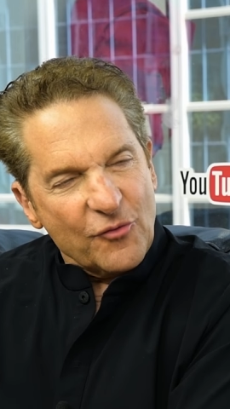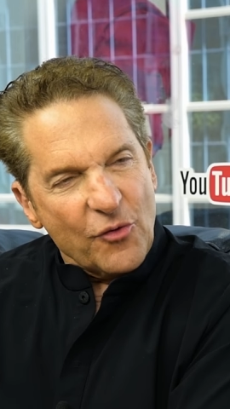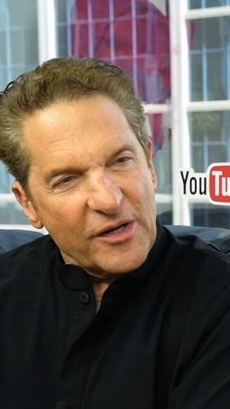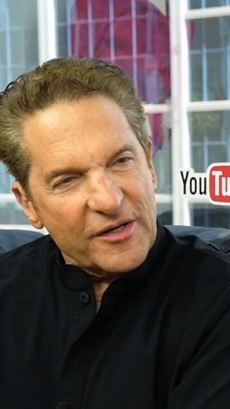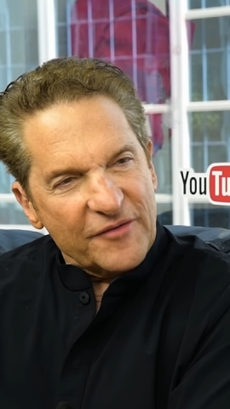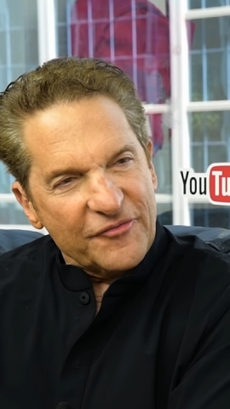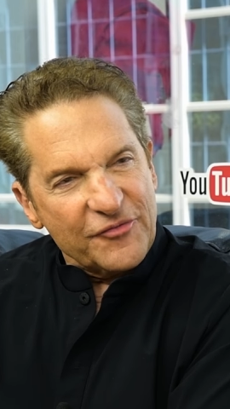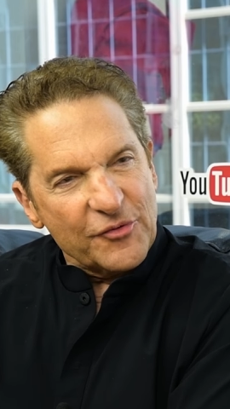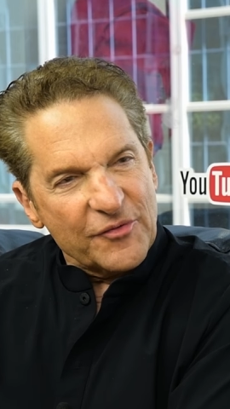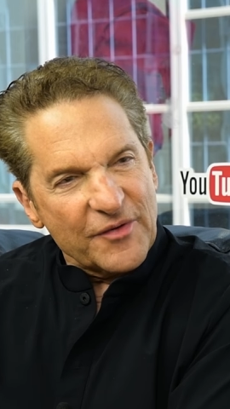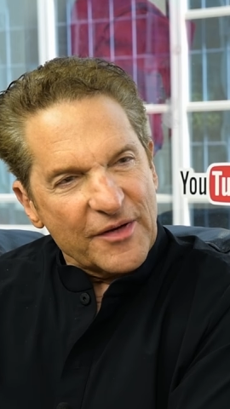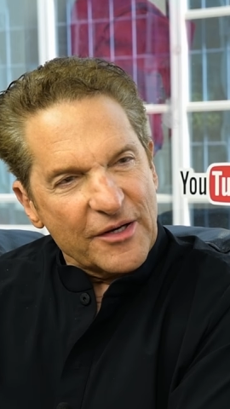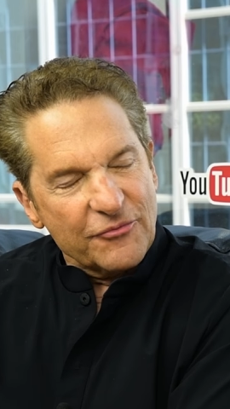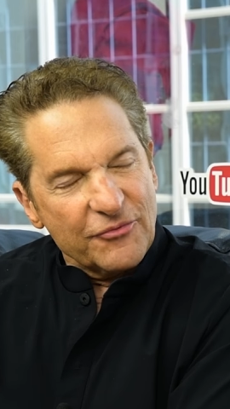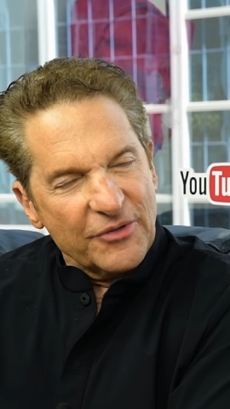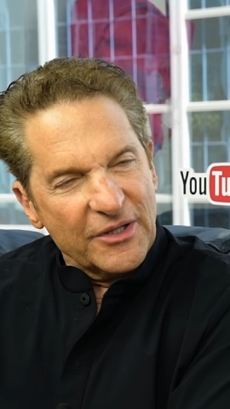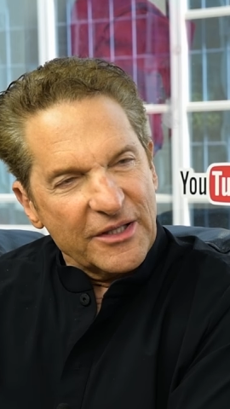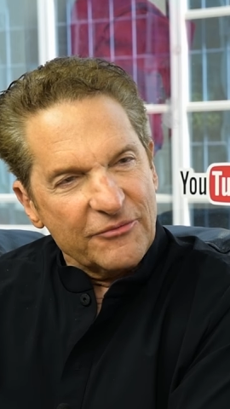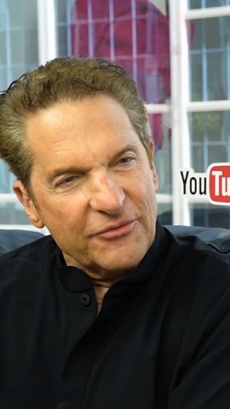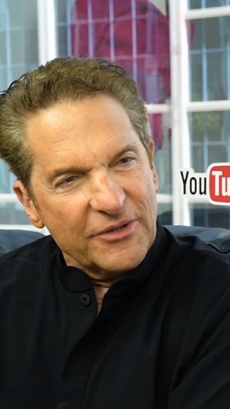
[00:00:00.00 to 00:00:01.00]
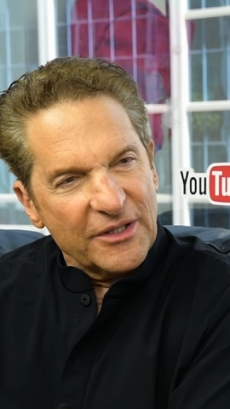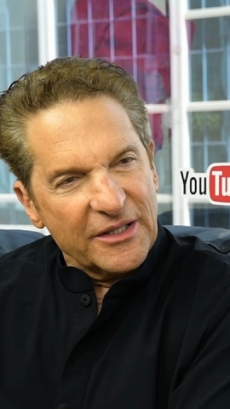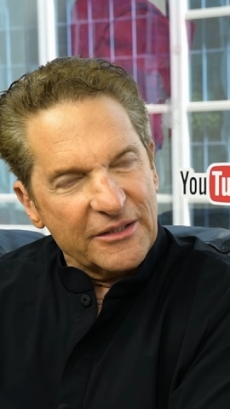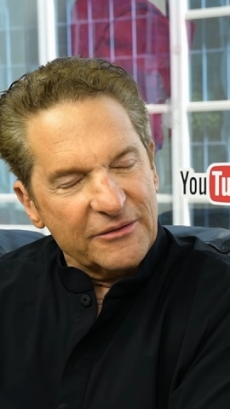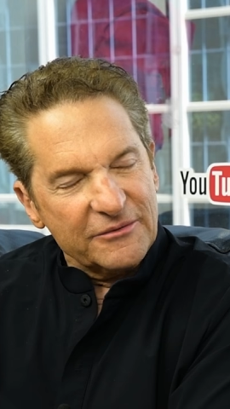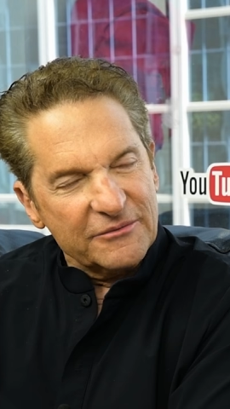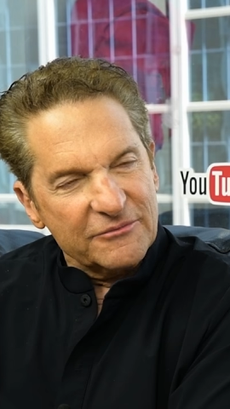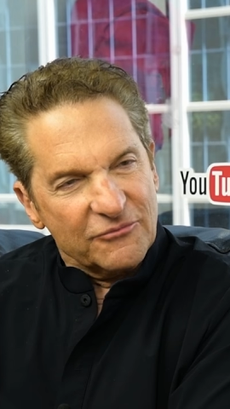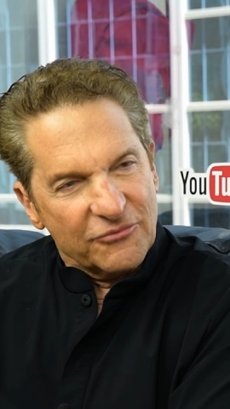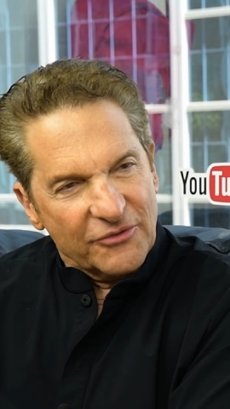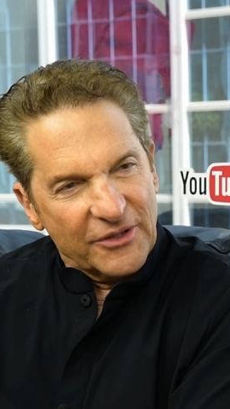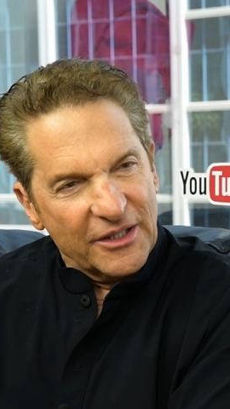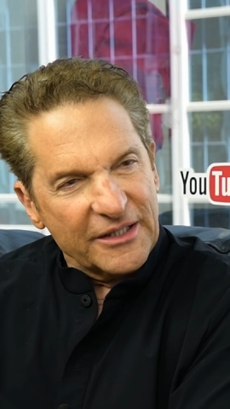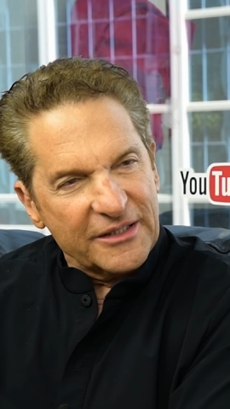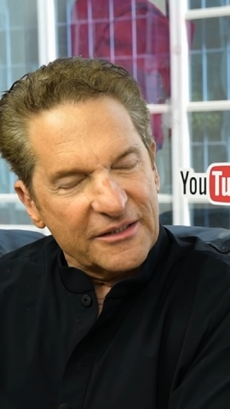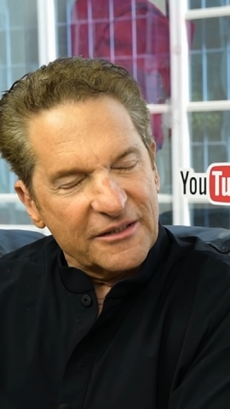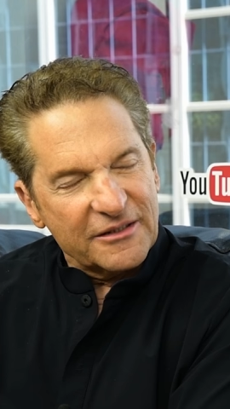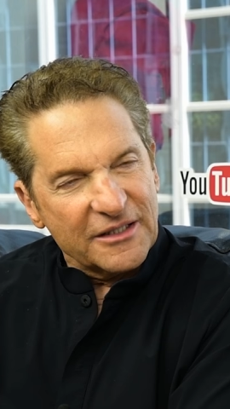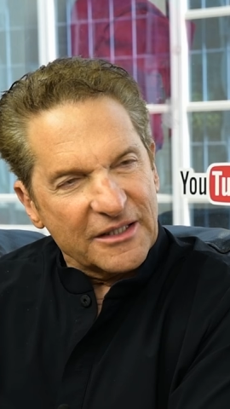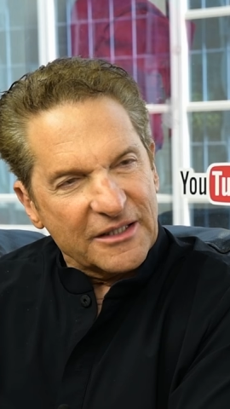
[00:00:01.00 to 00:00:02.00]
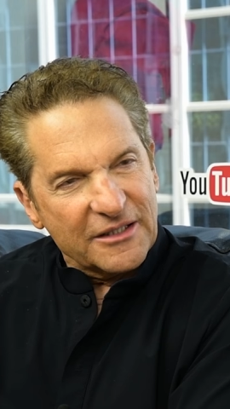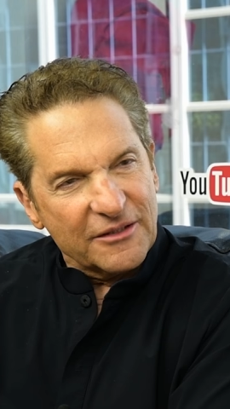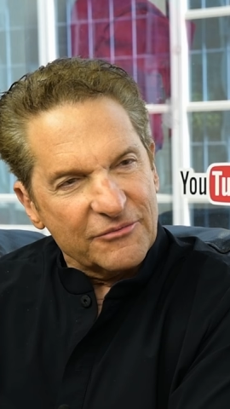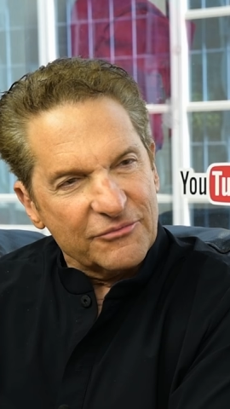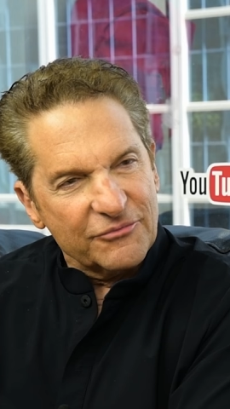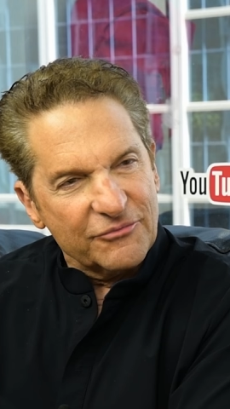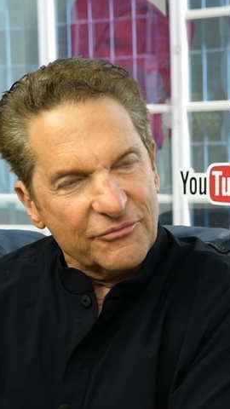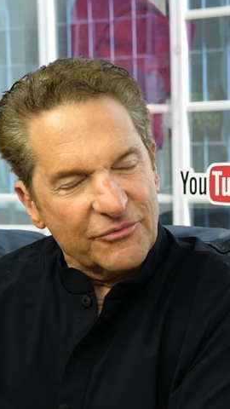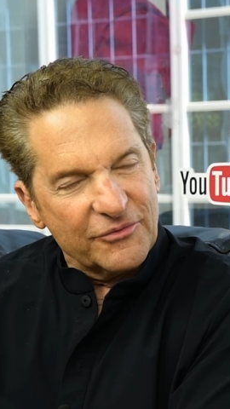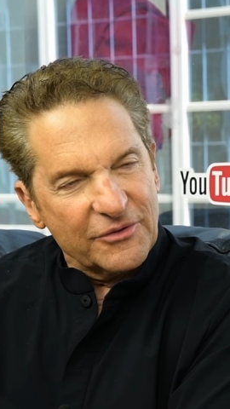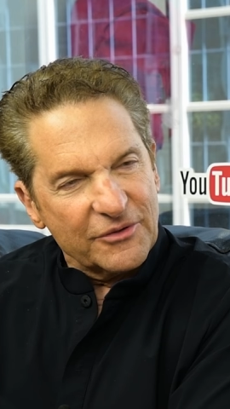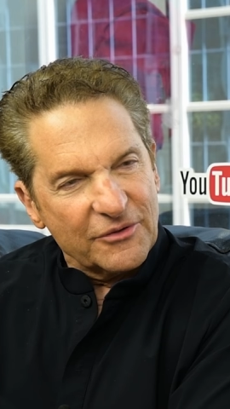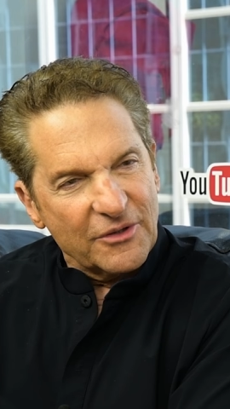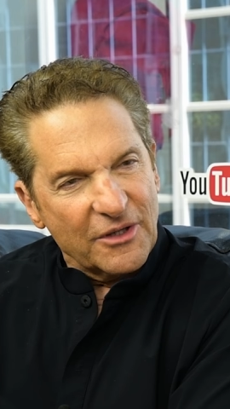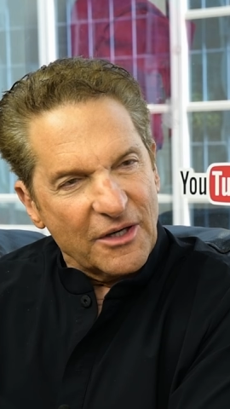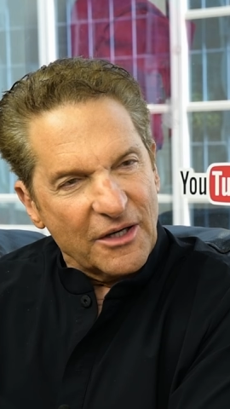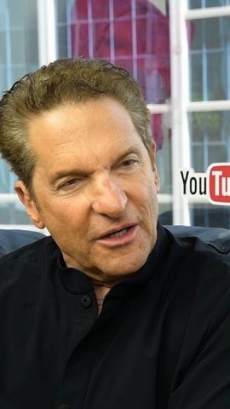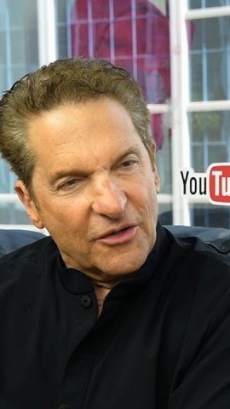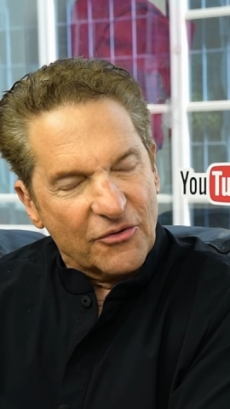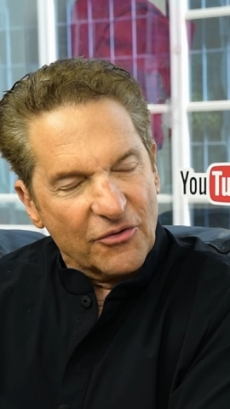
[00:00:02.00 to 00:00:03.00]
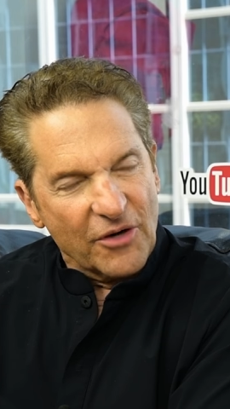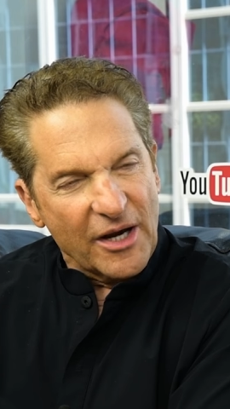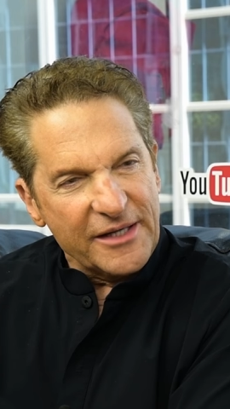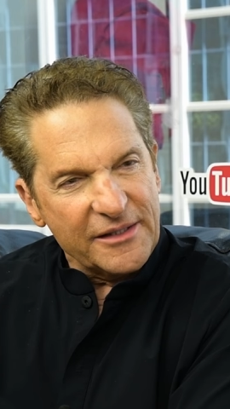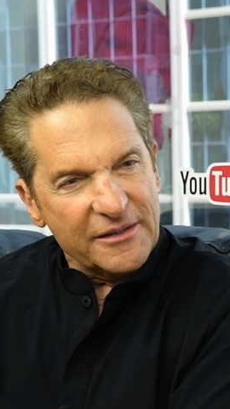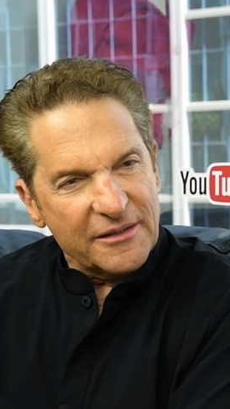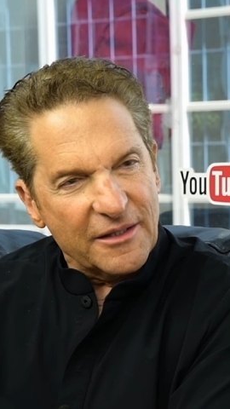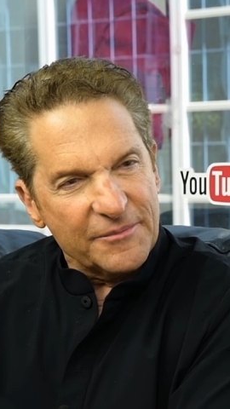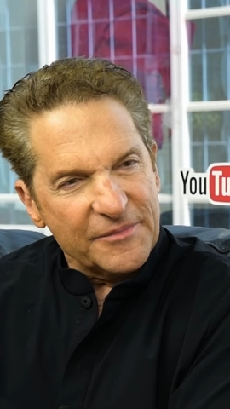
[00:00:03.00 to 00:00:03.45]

quite a few that I really think are great.